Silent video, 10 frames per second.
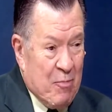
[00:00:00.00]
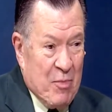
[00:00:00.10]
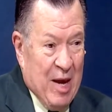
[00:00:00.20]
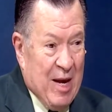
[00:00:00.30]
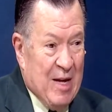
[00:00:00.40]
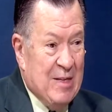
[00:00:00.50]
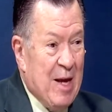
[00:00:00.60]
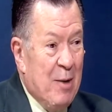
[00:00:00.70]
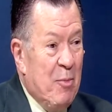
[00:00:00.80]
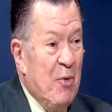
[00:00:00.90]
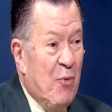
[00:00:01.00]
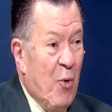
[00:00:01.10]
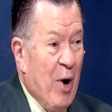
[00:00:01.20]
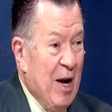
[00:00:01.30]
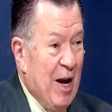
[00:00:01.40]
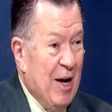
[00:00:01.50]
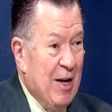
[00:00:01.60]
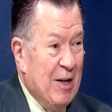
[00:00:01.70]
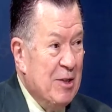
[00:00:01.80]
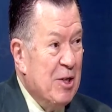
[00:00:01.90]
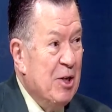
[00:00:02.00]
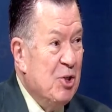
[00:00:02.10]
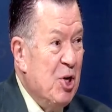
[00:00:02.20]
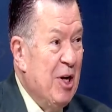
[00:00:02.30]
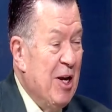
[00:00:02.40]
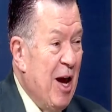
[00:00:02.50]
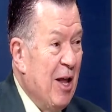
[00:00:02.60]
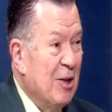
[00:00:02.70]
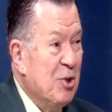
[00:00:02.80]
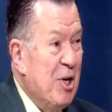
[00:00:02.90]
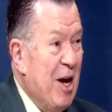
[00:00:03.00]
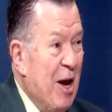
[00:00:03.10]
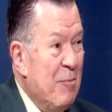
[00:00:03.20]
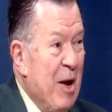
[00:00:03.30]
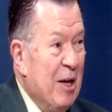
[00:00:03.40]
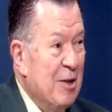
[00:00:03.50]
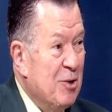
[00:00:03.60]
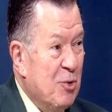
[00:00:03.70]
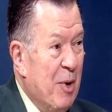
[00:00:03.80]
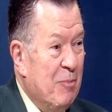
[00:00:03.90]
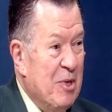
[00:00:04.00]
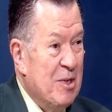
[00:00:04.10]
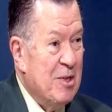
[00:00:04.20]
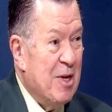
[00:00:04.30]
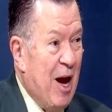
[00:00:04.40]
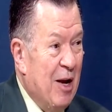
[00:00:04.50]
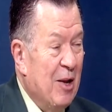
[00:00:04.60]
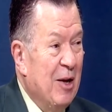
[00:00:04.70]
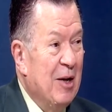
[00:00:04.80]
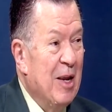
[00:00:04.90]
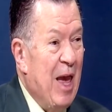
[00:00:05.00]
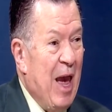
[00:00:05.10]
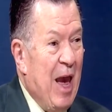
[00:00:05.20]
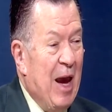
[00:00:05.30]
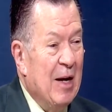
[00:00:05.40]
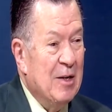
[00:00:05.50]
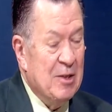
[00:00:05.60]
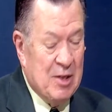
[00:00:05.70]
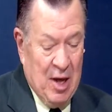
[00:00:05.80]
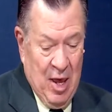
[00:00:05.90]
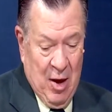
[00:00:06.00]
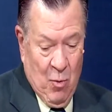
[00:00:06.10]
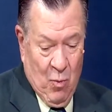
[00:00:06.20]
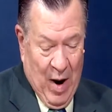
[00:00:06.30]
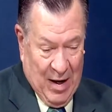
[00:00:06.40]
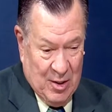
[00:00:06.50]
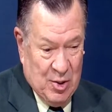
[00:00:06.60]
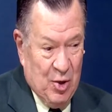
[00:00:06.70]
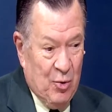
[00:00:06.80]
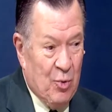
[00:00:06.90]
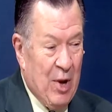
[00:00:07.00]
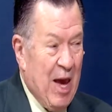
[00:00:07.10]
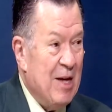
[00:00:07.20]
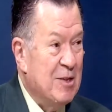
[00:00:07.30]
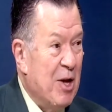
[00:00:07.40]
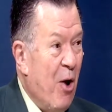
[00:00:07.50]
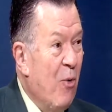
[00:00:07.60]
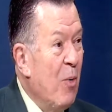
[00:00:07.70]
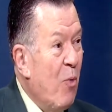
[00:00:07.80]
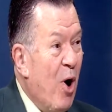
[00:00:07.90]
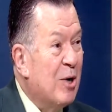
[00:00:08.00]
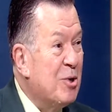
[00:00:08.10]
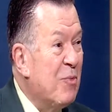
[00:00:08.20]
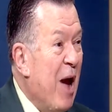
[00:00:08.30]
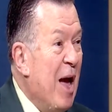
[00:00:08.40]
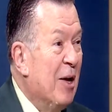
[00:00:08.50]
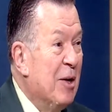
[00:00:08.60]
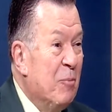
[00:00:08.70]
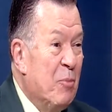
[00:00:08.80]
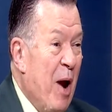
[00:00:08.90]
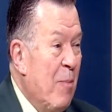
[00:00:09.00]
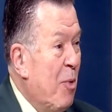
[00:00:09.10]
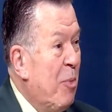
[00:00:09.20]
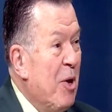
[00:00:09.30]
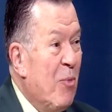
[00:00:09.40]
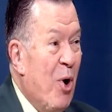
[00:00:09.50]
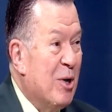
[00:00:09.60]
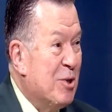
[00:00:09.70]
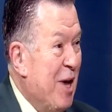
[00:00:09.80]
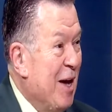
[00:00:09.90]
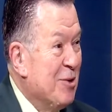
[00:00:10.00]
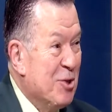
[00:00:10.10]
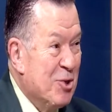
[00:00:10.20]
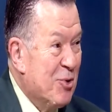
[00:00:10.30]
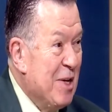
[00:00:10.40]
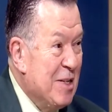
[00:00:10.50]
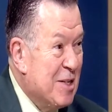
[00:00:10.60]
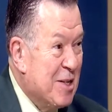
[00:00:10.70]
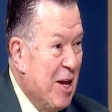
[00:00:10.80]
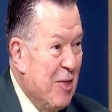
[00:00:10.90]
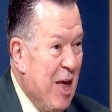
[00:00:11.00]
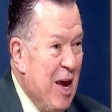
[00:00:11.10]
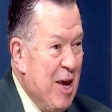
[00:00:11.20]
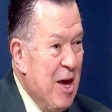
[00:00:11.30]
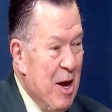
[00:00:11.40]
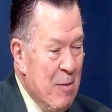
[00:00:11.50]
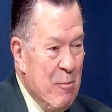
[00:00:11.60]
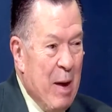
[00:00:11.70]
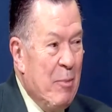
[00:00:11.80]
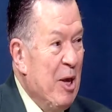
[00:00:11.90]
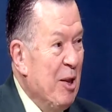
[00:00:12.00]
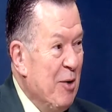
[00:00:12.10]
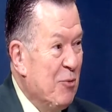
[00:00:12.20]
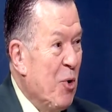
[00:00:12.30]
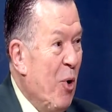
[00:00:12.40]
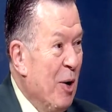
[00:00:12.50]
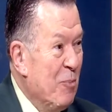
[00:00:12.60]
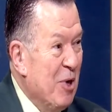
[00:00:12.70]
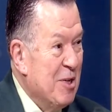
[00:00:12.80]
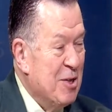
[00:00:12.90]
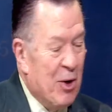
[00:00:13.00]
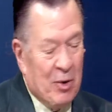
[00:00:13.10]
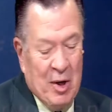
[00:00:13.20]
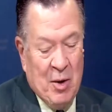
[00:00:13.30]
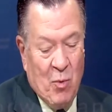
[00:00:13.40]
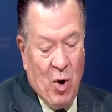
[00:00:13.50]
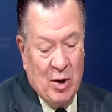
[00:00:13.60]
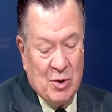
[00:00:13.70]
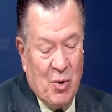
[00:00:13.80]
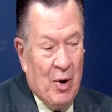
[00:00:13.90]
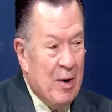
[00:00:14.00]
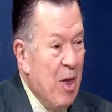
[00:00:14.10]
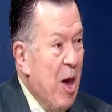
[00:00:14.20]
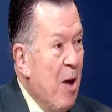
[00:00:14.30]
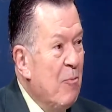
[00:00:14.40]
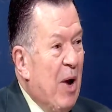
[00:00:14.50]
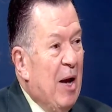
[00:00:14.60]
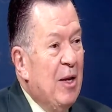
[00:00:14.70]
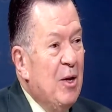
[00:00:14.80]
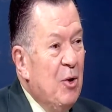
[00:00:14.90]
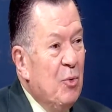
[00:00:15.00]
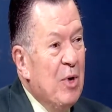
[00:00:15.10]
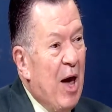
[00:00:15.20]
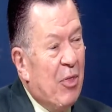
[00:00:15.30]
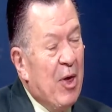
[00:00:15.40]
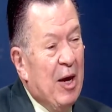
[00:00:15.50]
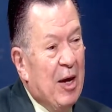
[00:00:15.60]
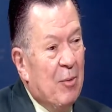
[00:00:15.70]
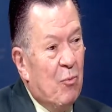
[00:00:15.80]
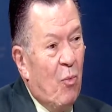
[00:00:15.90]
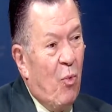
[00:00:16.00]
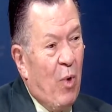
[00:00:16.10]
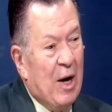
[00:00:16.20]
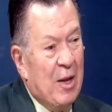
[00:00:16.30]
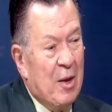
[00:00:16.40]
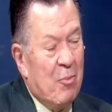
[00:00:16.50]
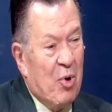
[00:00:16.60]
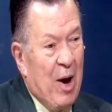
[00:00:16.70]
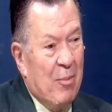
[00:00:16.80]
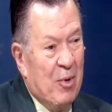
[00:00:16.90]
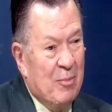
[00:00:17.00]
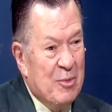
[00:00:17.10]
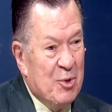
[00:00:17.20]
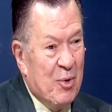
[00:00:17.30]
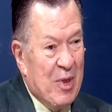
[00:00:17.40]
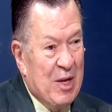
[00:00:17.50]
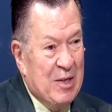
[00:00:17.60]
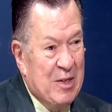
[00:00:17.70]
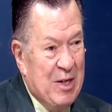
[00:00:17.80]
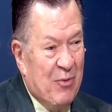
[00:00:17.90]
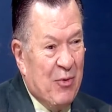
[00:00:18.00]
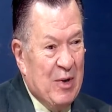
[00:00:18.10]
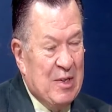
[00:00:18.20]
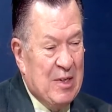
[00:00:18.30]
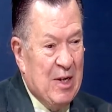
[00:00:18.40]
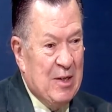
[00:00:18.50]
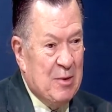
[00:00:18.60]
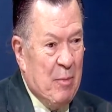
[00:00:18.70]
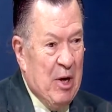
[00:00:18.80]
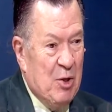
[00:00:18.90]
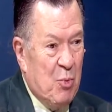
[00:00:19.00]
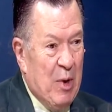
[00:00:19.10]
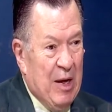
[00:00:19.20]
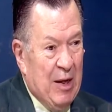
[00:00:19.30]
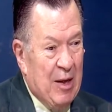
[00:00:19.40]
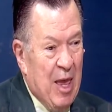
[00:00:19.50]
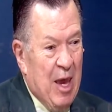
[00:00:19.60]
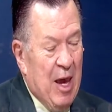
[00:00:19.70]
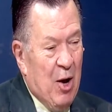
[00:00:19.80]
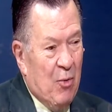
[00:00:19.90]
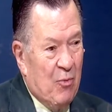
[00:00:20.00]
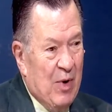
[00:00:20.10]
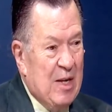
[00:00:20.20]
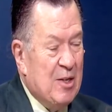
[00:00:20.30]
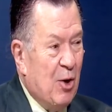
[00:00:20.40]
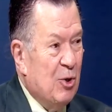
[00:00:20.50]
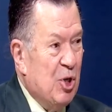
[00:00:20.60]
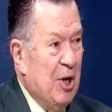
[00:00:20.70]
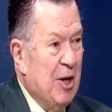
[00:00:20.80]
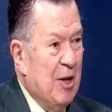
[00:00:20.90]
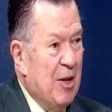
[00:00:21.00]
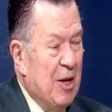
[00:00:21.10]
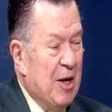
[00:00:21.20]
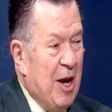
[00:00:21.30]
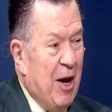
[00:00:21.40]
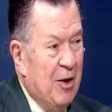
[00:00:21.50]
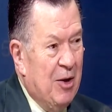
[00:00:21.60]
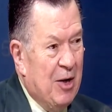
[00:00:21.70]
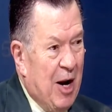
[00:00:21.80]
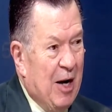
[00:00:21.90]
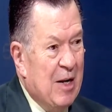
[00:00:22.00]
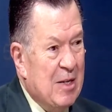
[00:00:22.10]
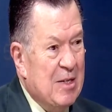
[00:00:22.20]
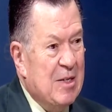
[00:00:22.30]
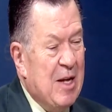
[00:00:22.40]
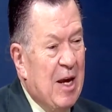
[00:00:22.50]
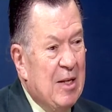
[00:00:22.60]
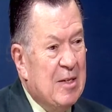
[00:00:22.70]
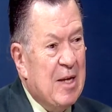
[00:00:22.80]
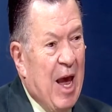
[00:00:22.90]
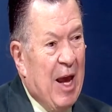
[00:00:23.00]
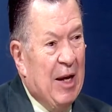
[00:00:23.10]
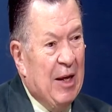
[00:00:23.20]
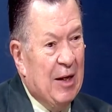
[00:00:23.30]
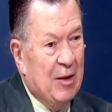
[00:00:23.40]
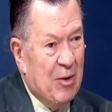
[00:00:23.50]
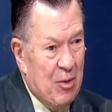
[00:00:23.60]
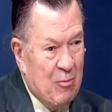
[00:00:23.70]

like I say, before I got into genealogy, I made a trip to Scotland and went to Glasgow and walked around and probably walked down streets that they maybe lived on, but certainly walked on, but knew nothing. And one of the problems or the differences between researching in the United States and in